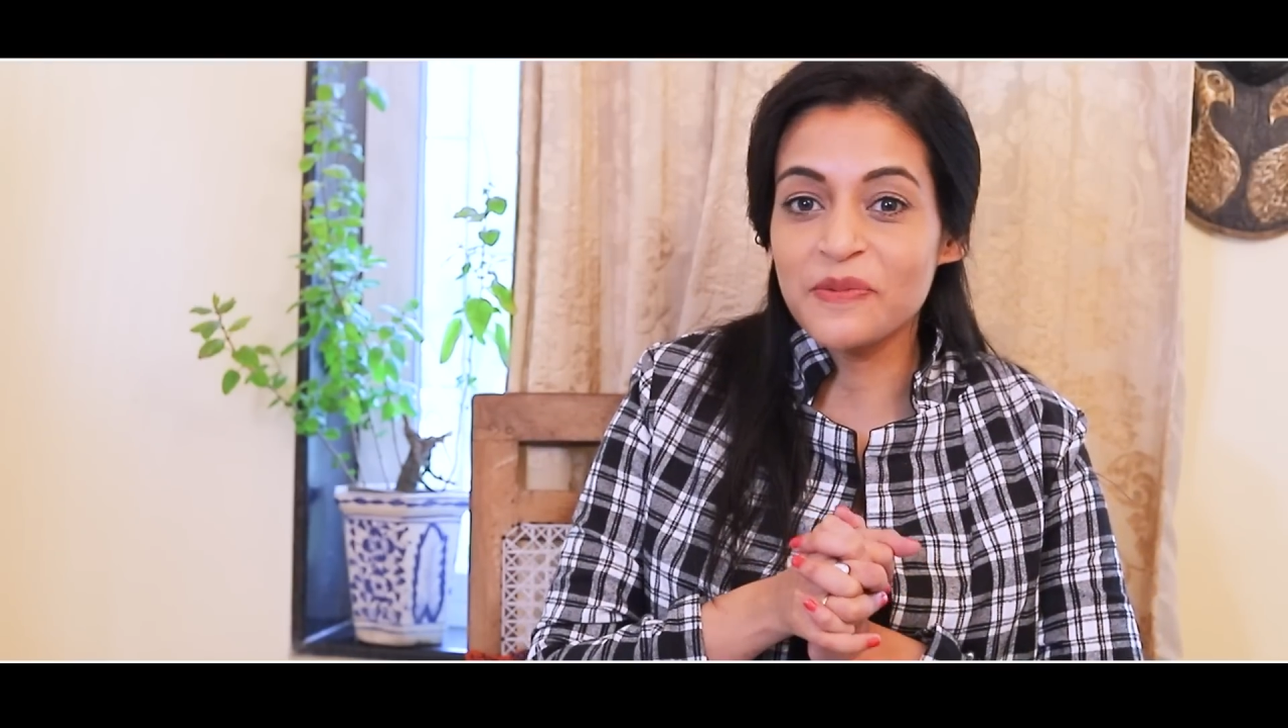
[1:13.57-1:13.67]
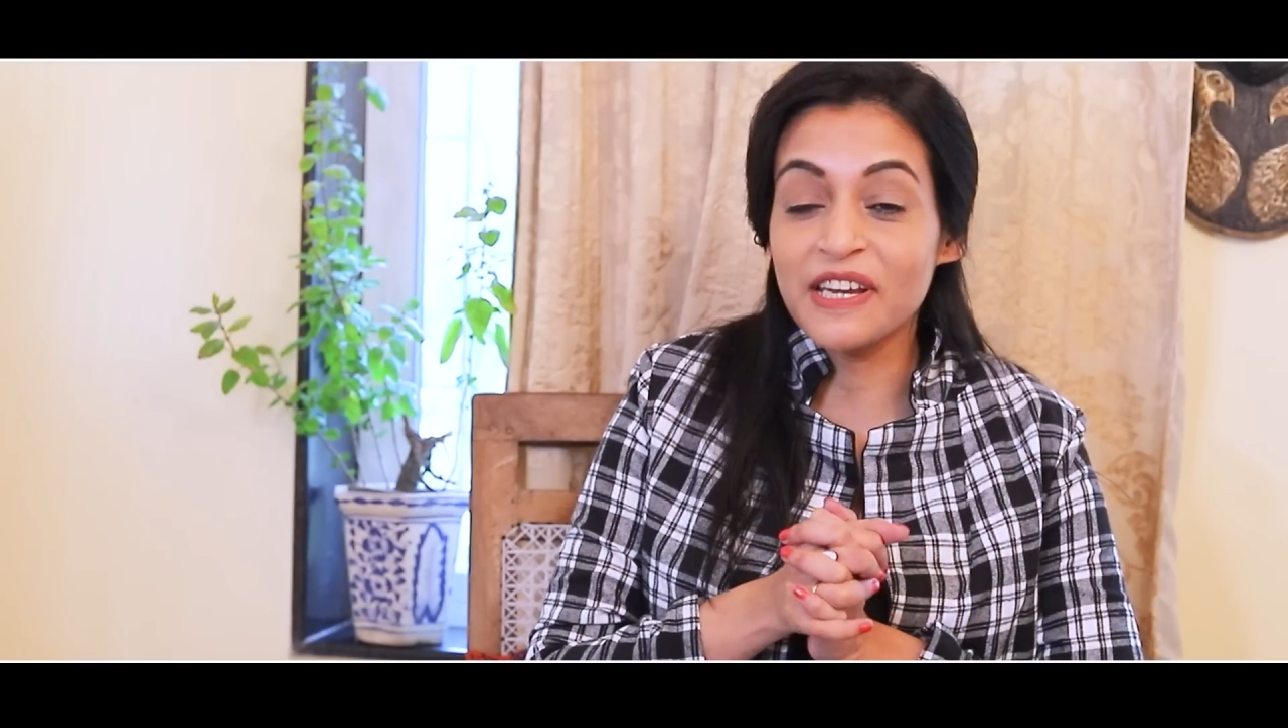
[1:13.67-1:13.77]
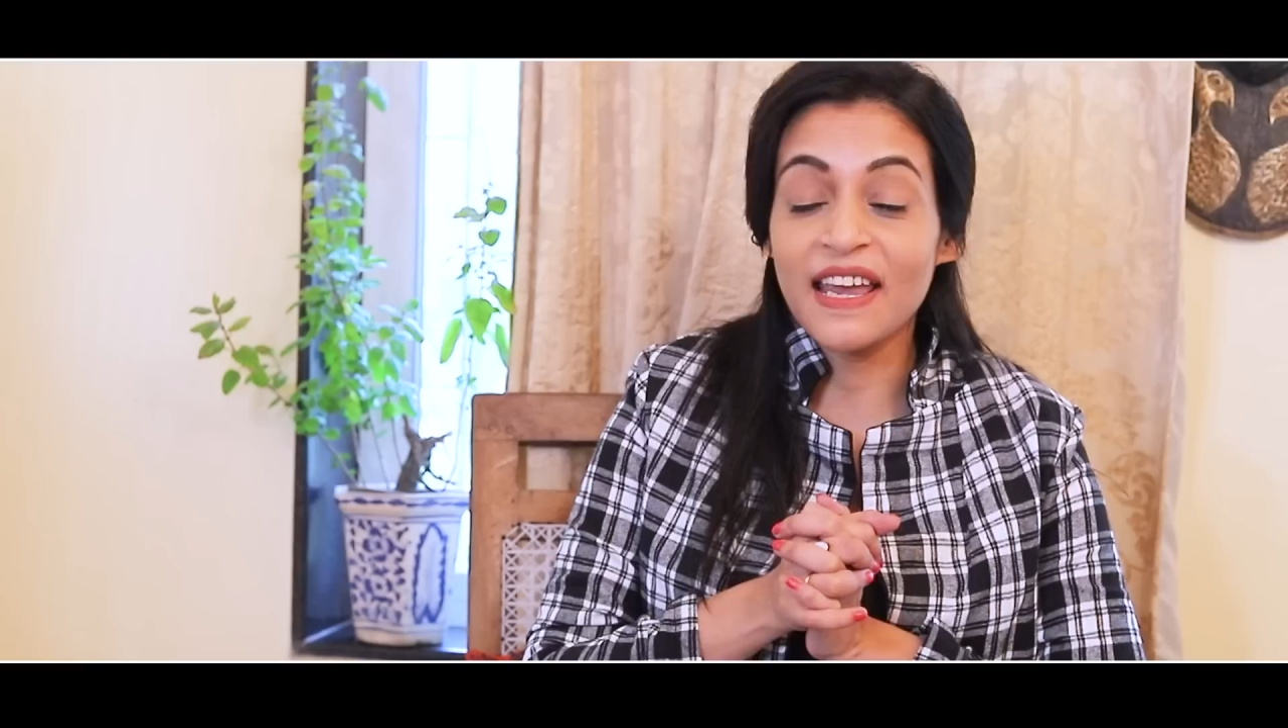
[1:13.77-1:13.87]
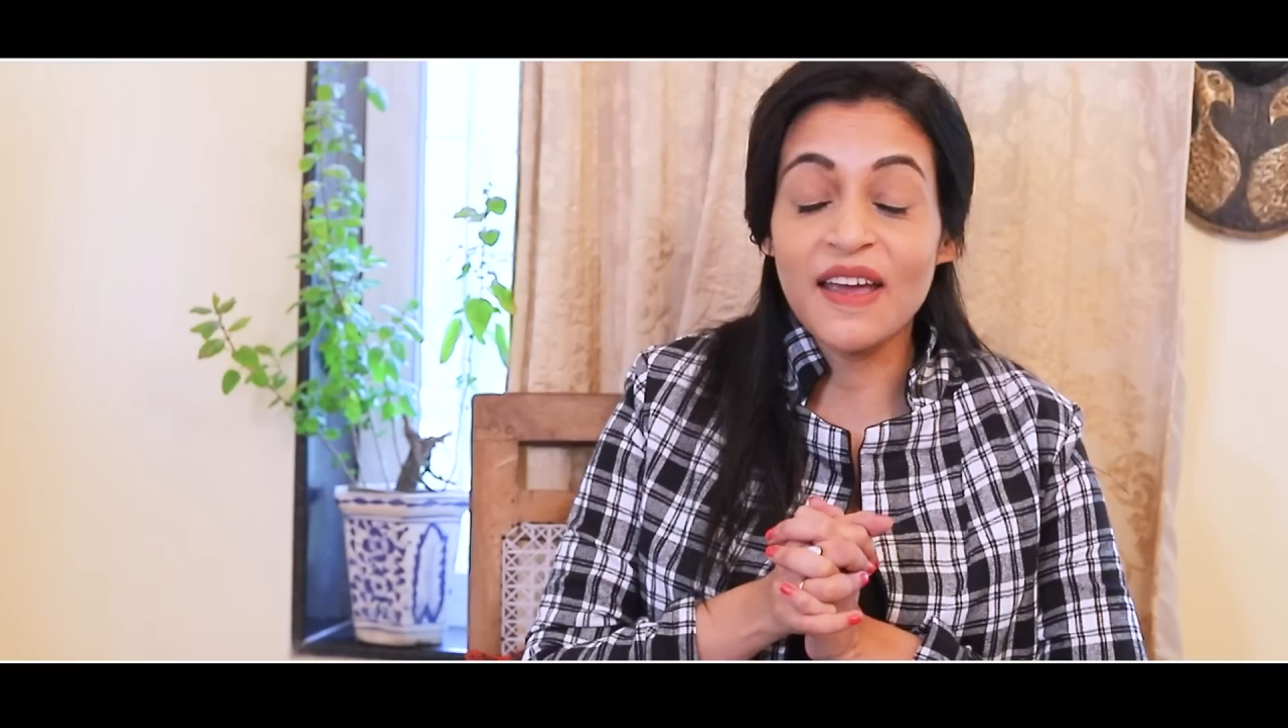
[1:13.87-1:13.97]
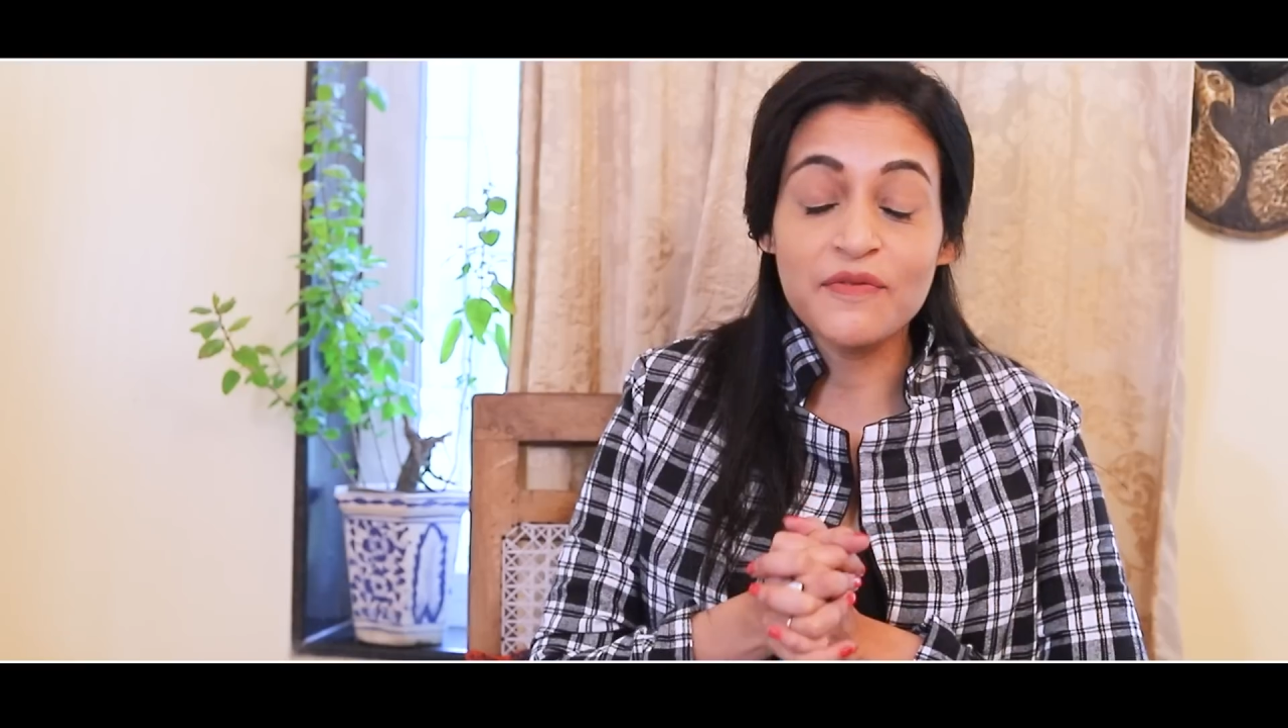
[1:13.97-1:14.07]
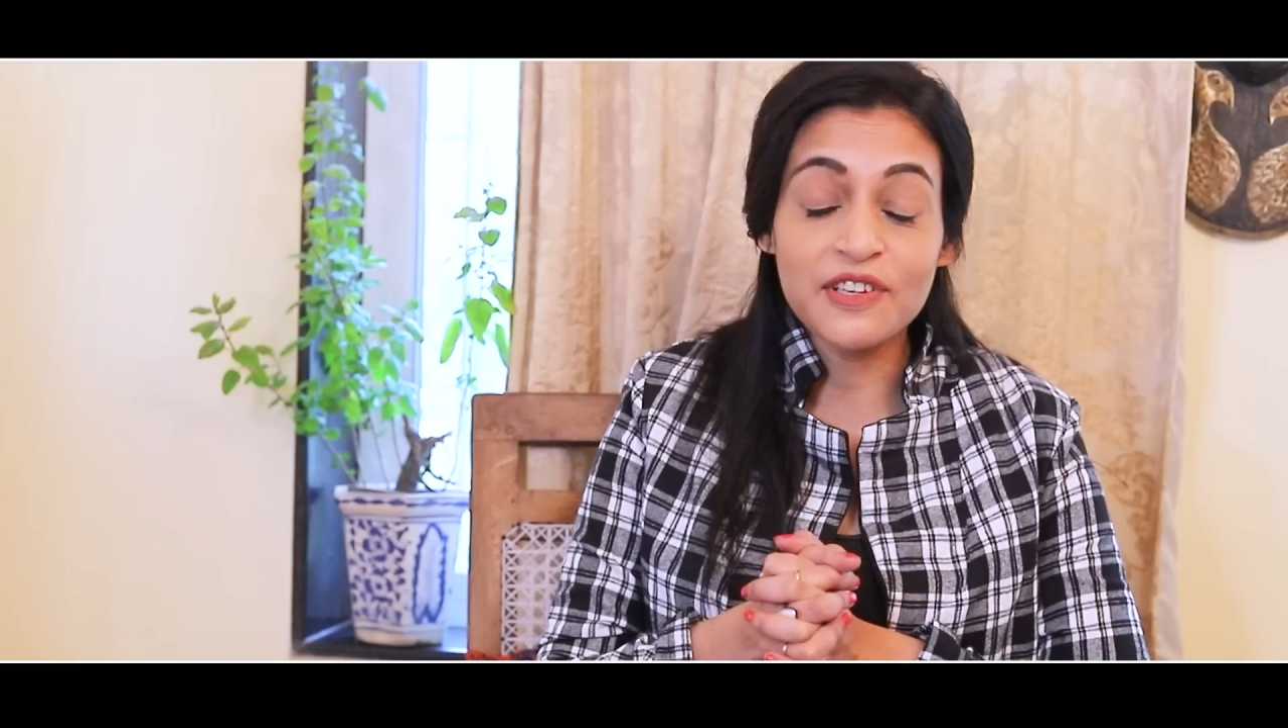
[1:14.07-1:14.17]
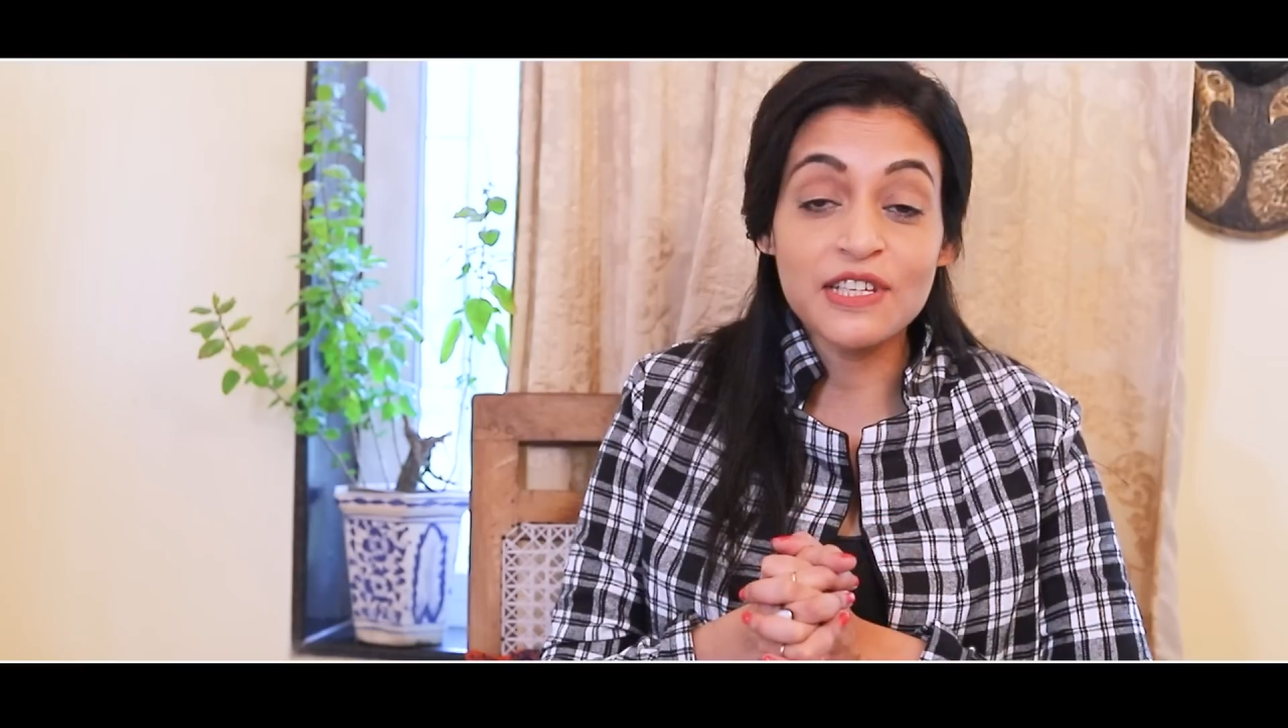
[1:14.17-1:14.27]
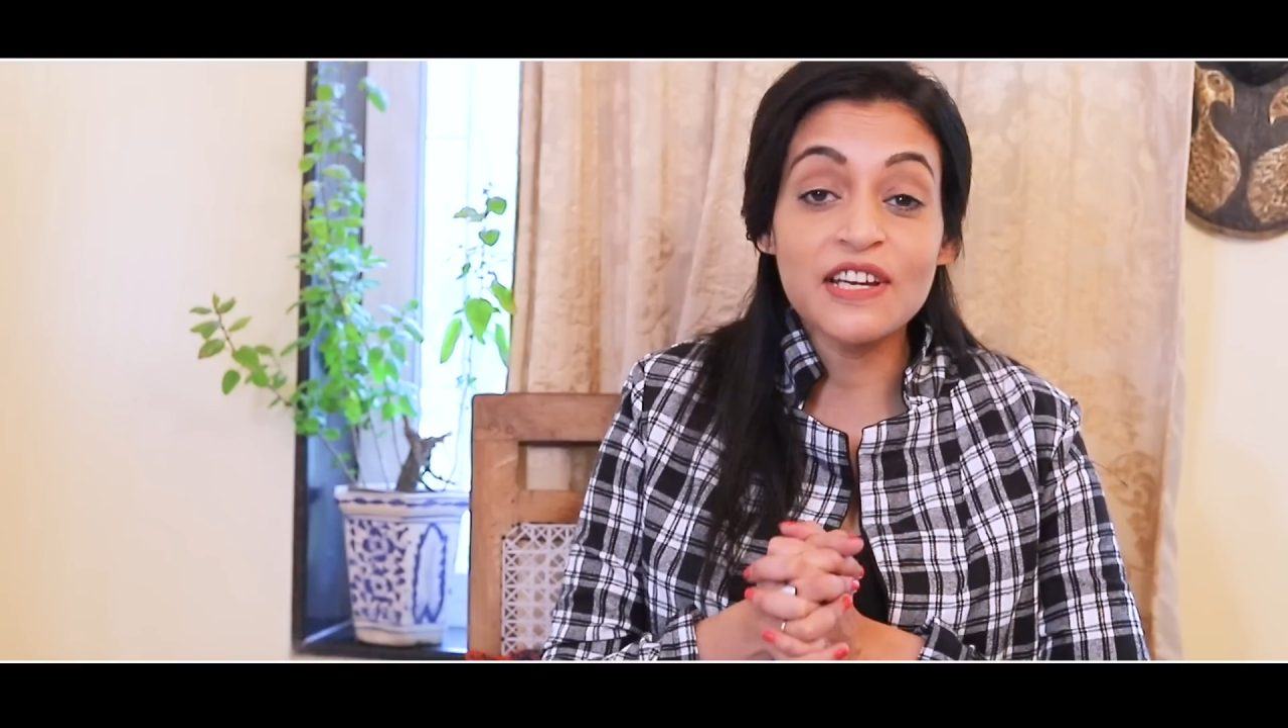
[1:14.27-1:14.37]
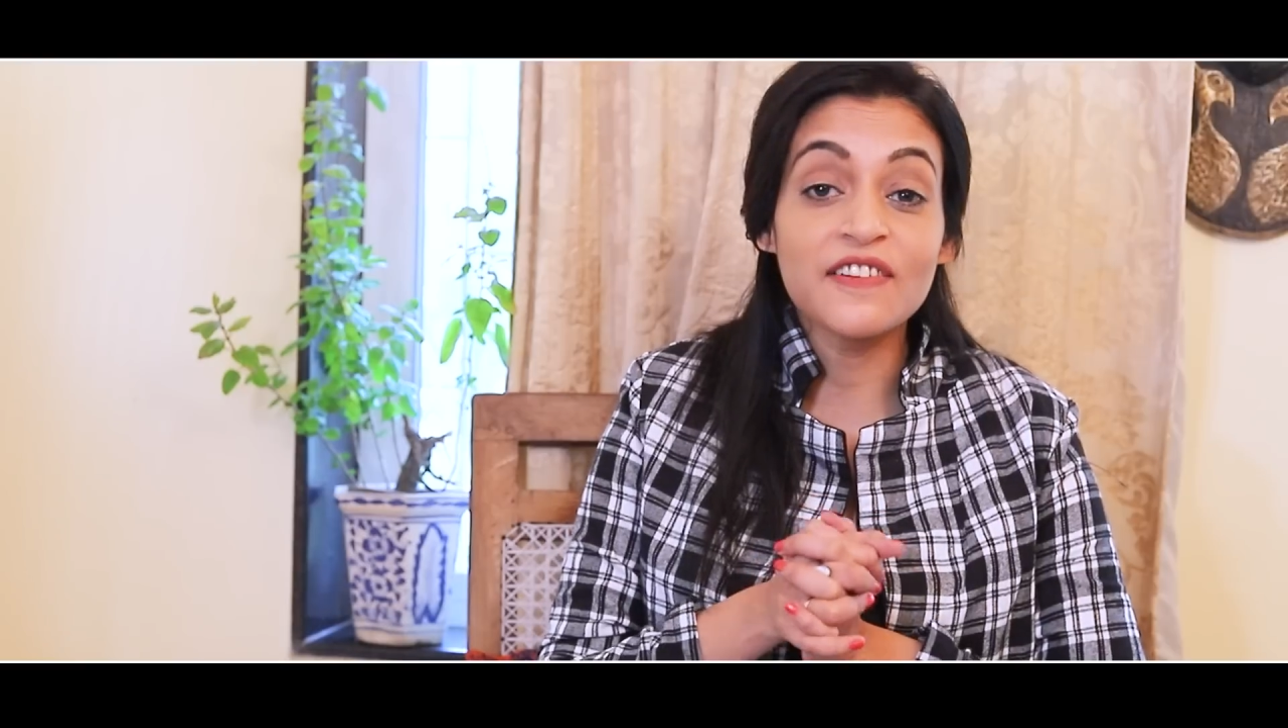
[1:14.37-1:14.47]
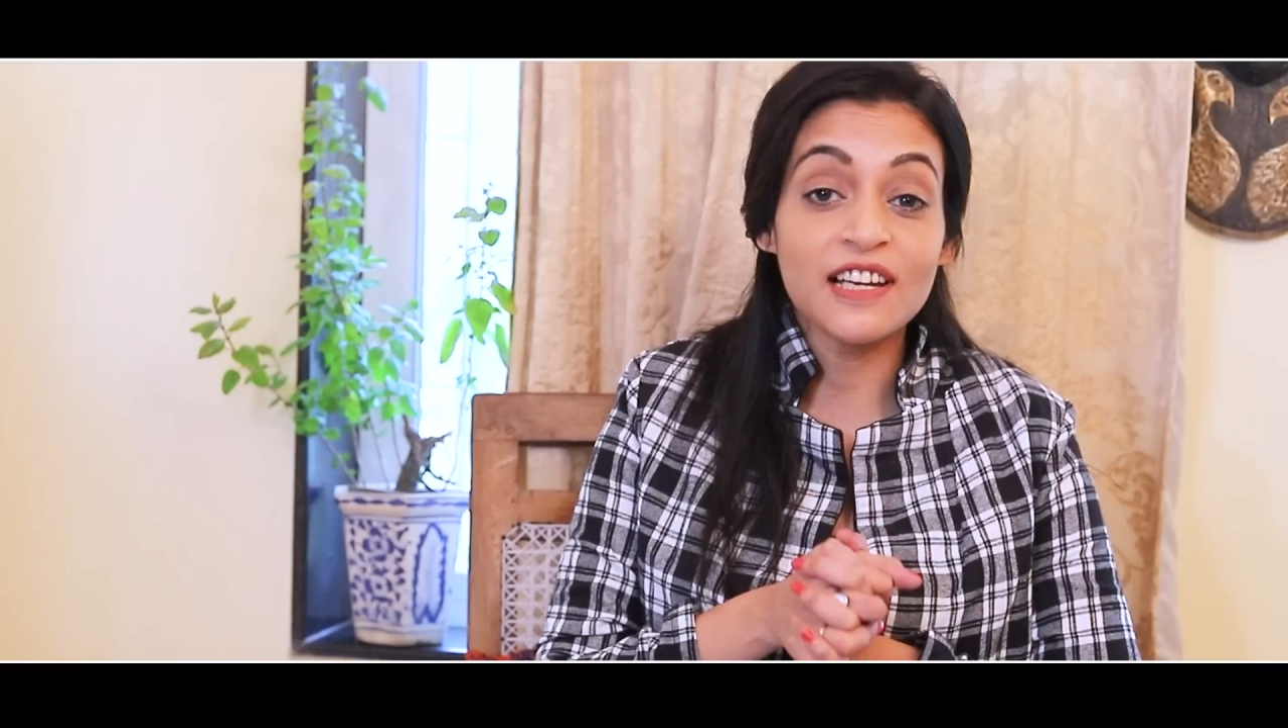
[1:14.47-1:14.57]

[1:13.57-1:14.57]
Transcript: bring everything